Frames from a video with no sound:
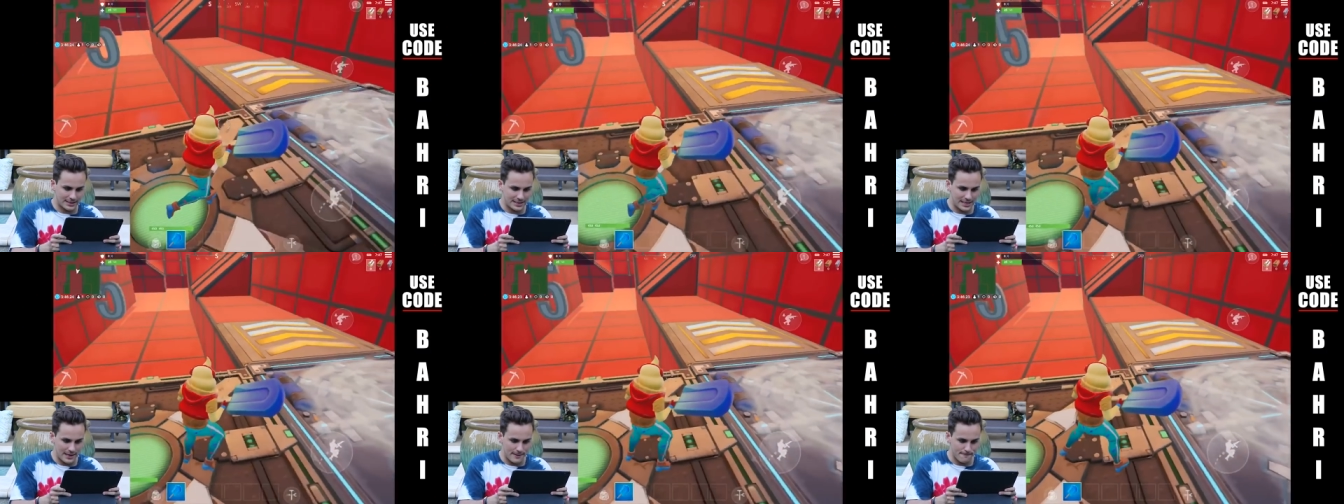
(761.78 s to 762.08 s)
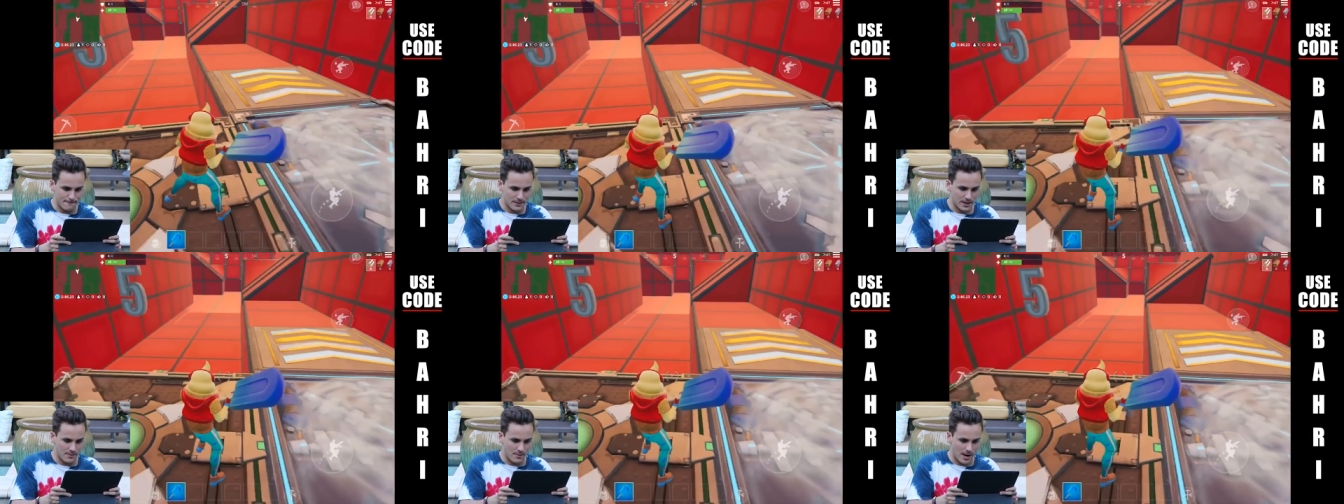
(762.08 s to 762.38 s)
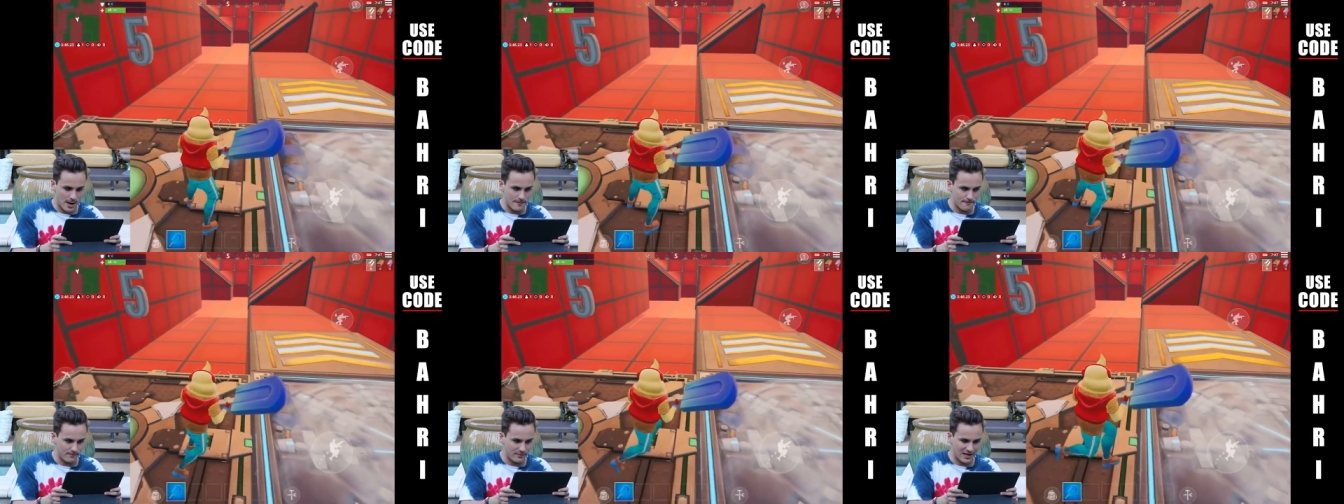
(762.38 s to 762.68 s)
let's see. Come
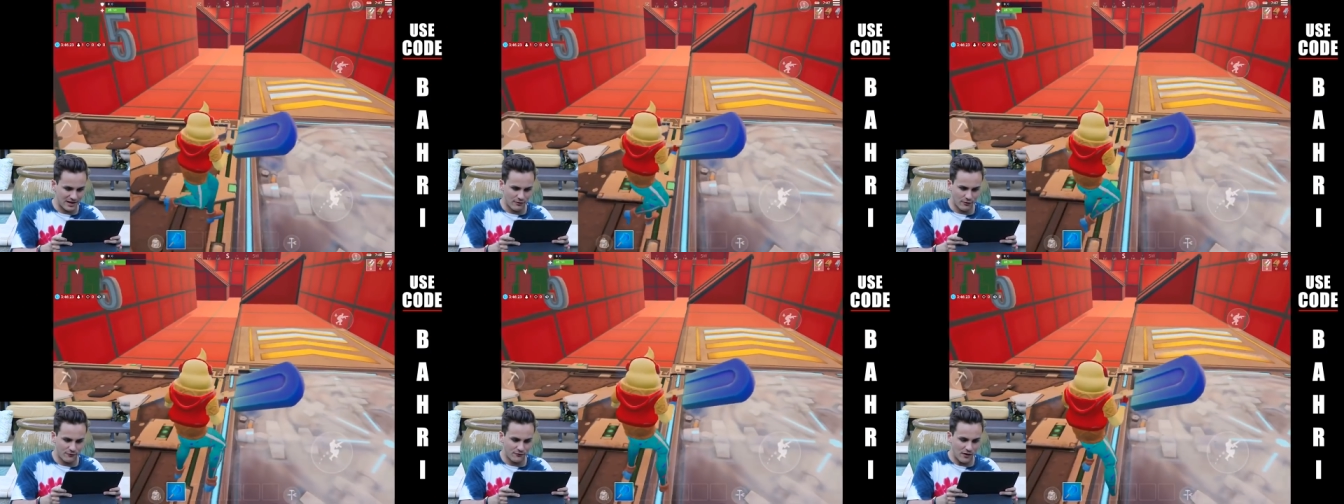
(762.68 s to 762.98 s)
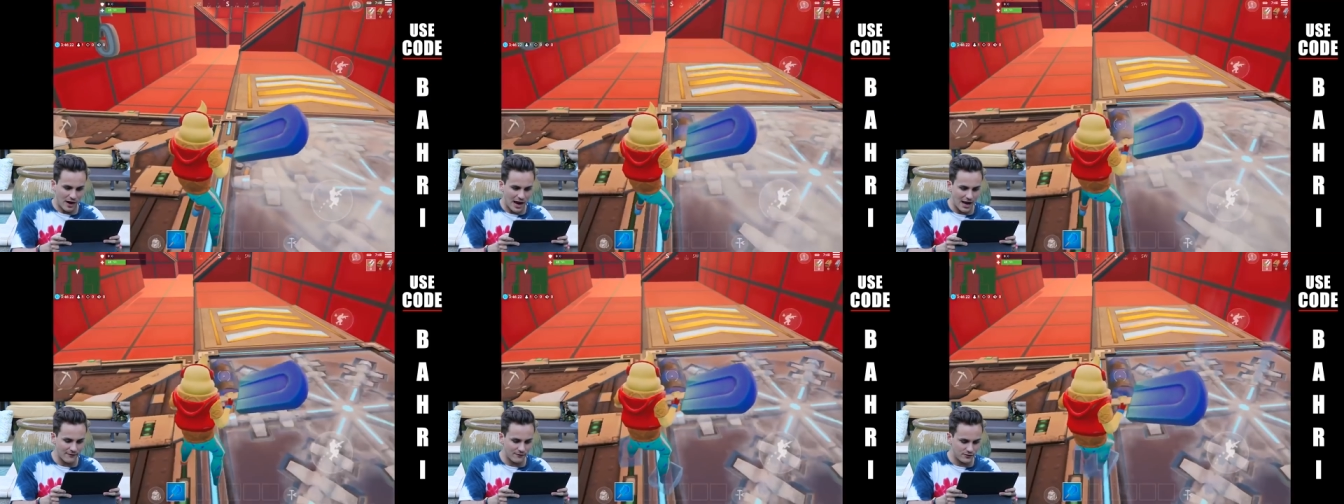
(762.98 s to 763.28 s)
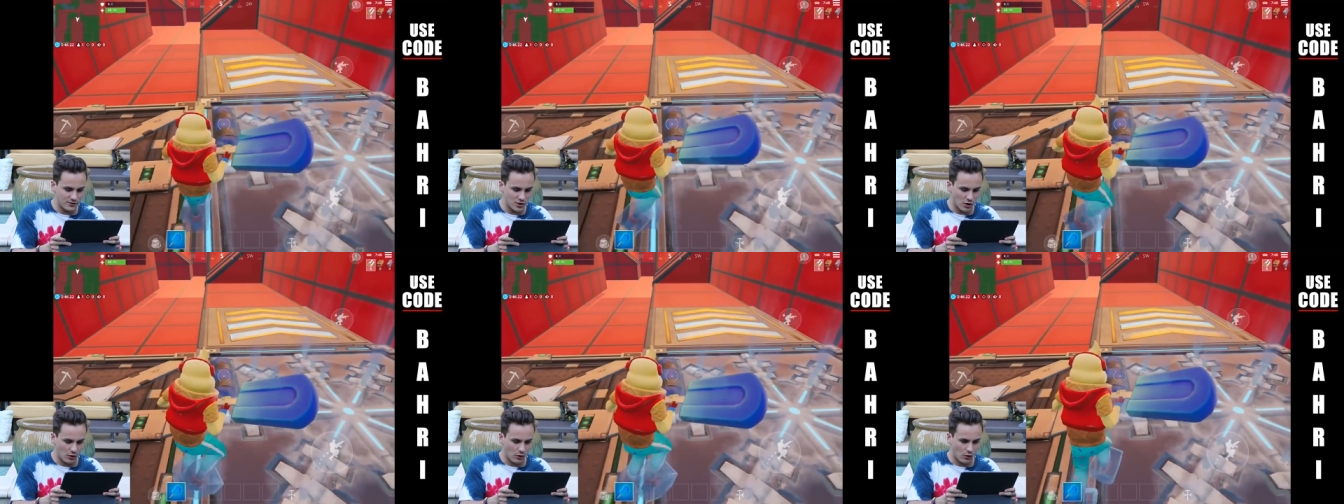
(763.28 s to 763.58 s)
on, level
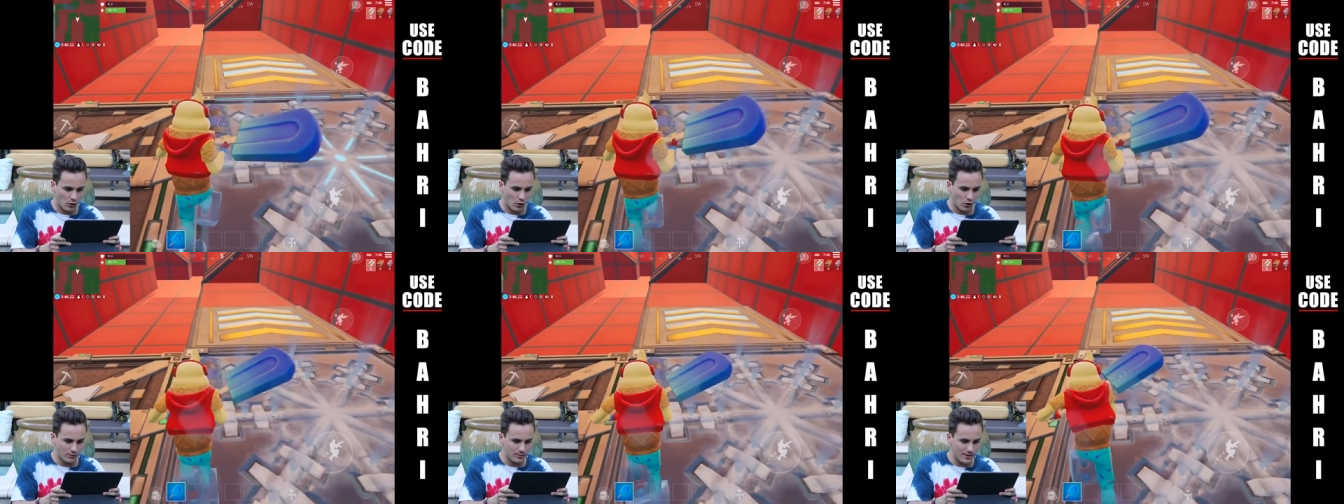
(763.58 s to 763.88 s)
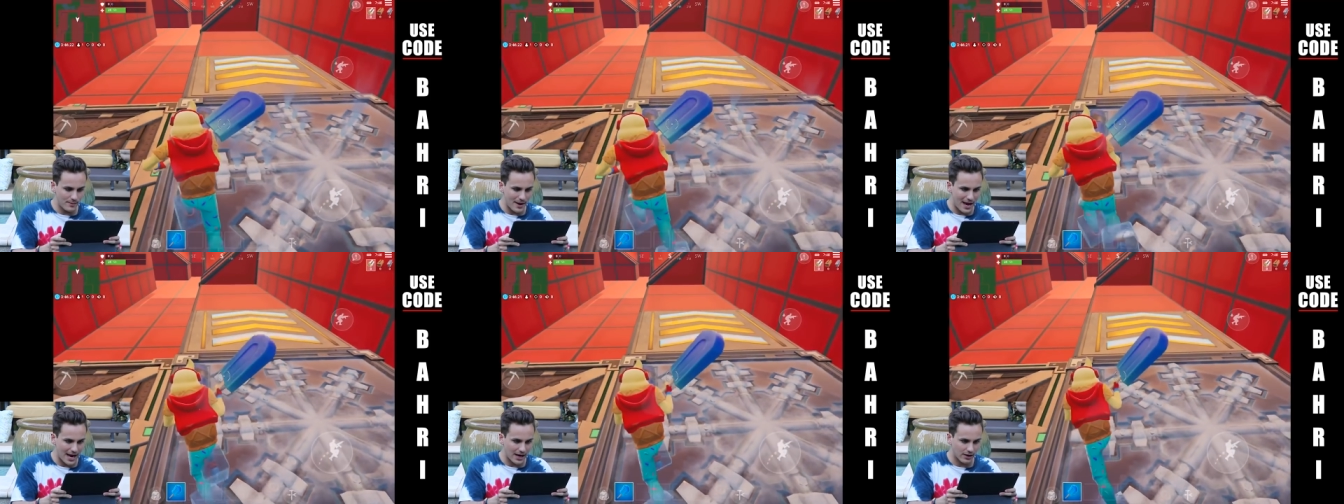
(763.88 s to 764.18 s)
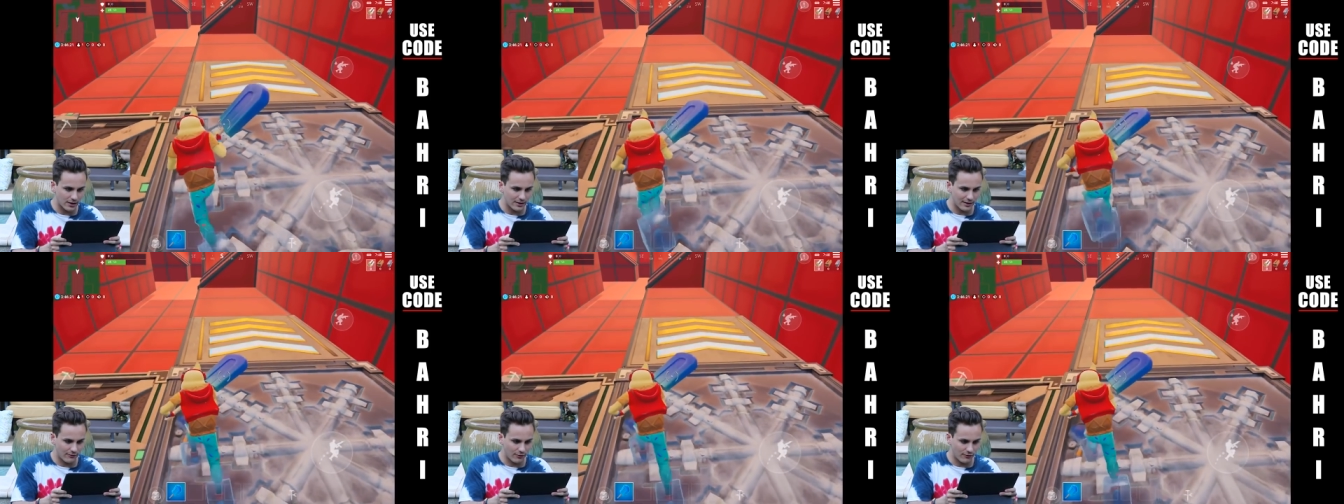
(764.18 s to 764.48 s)
five. Don't hold me
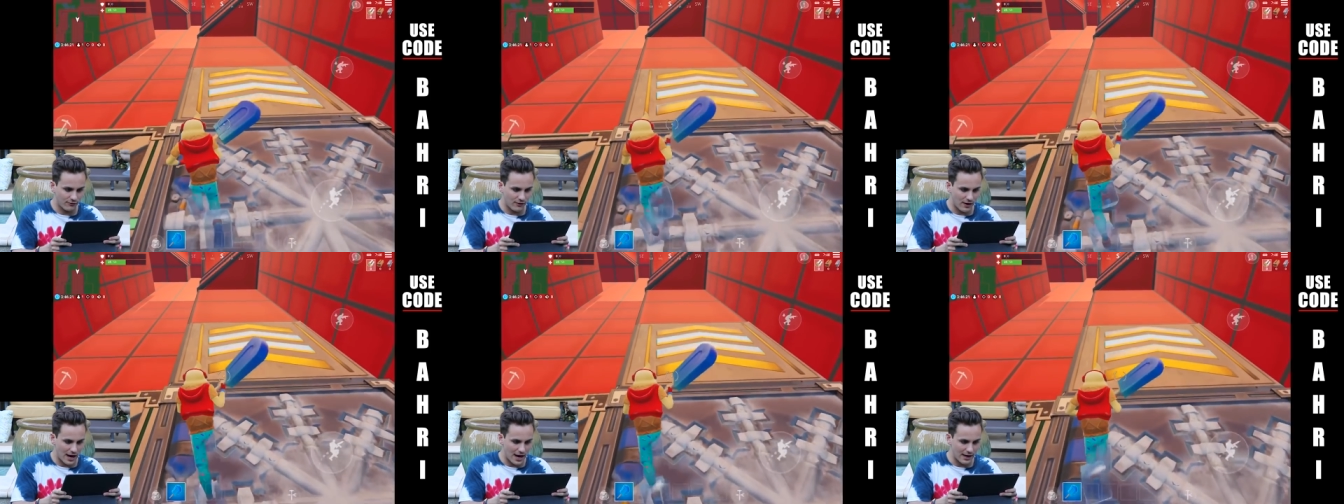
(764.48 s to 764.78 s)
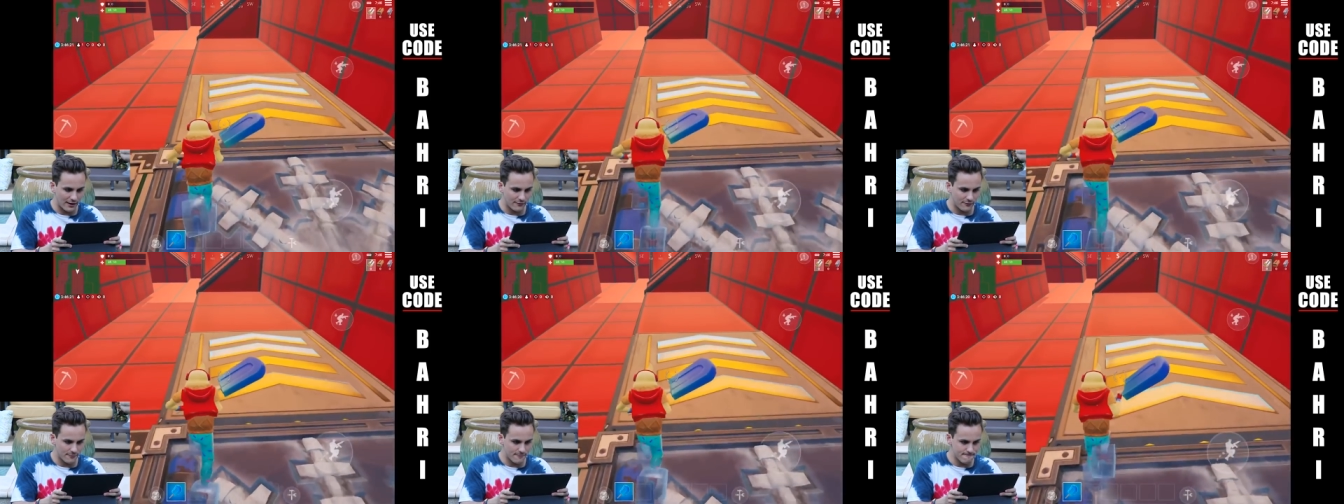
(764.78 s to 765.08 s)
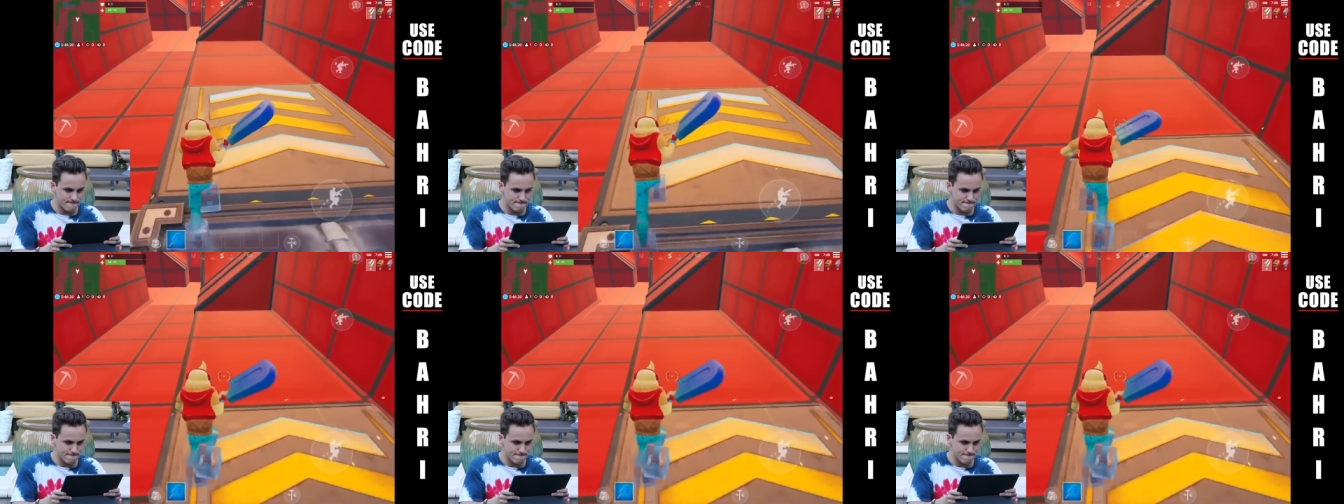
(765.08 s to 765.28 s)
back on level five.